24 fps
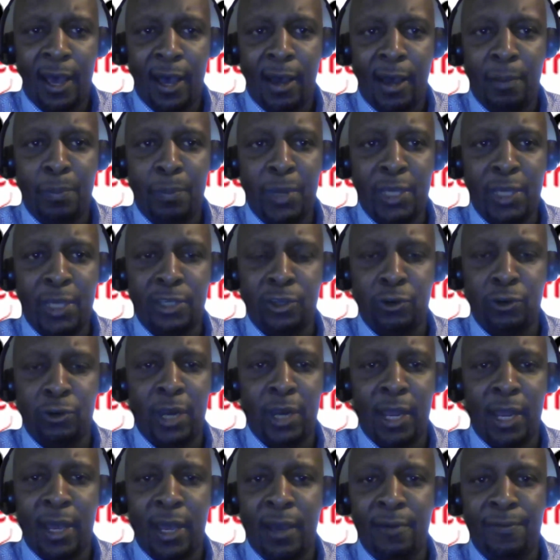based
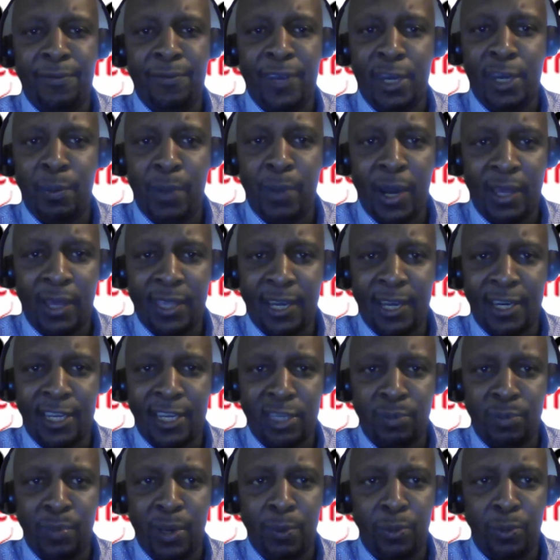on feedback that has
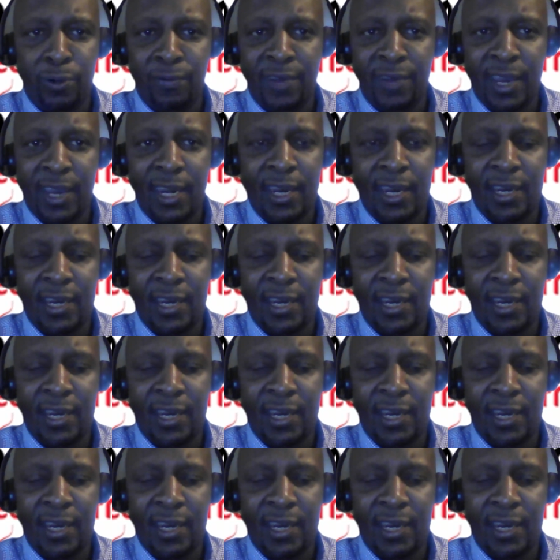been provided